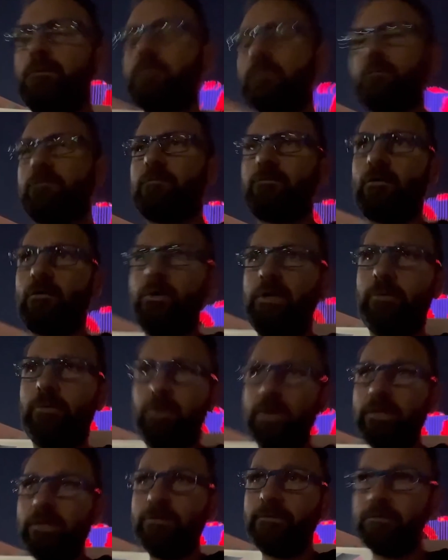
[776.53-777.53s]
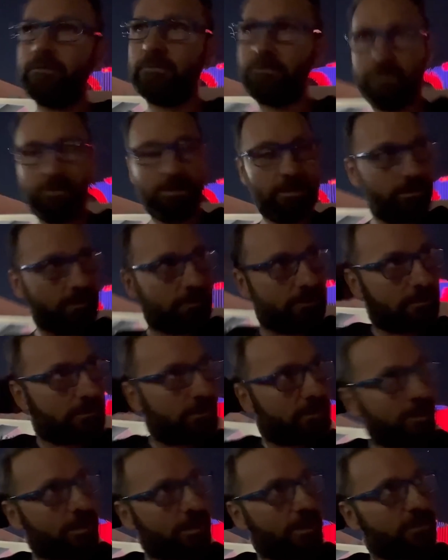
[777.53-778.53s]
So anyway, he,
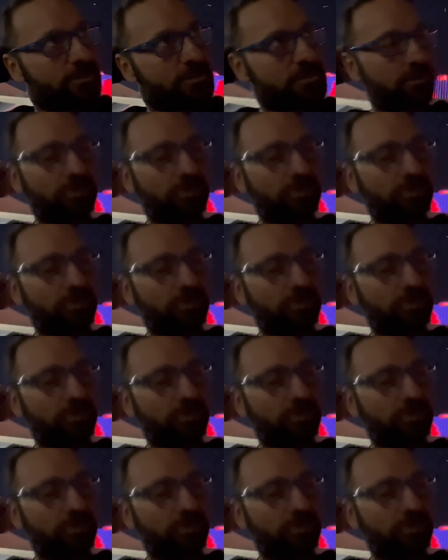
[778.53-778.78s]
he catches a